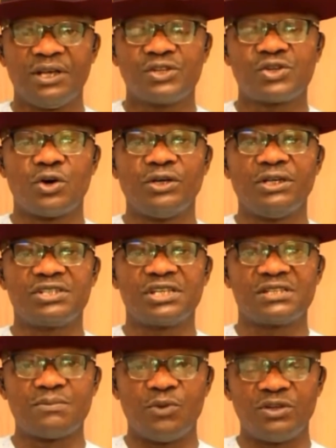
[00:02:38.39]
So it
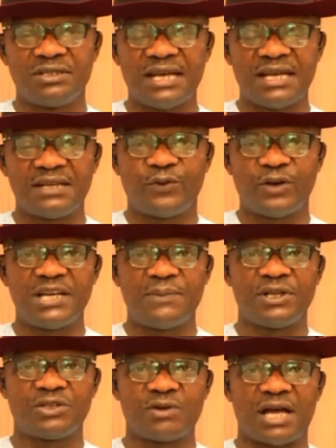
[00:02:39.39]
is mundane for
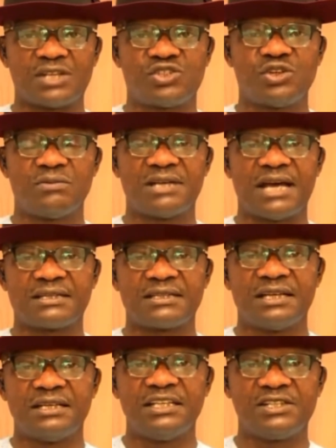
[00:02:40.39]
anybody to assume that
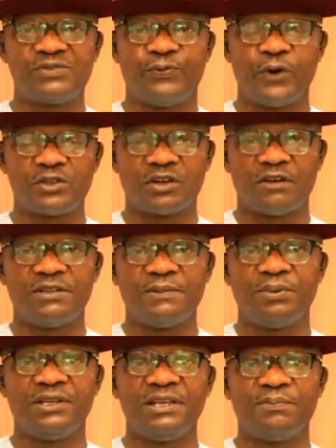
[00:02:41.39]
these votes of the
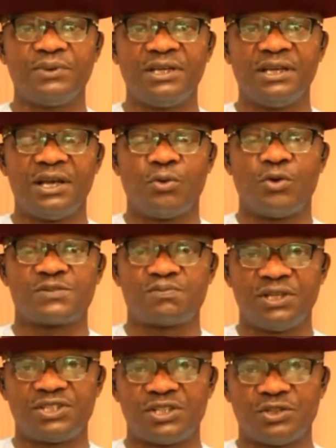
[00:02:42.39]
PDP was
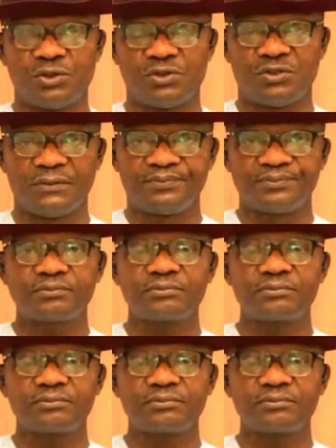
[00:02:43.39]
split into two.